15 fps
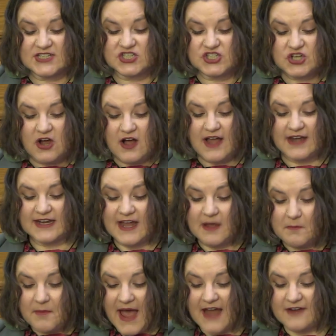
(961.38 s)
is John
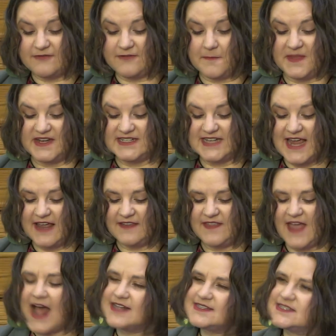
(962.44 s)
come back from the dead.
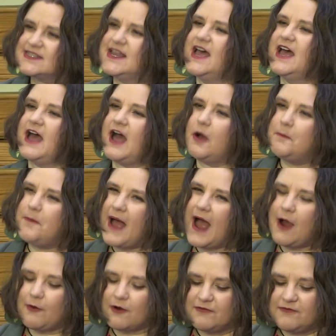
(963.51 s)
That's how
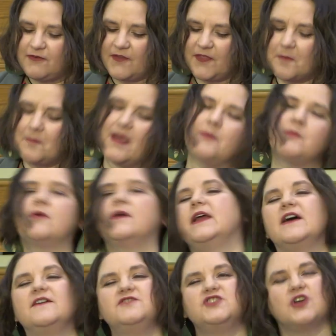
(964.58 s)
powerful the
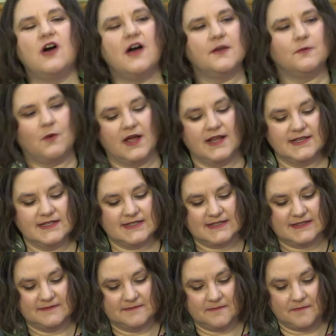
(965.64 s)
memory of John
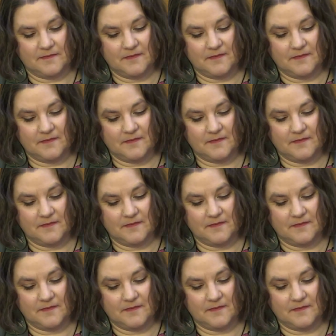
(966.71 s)
was.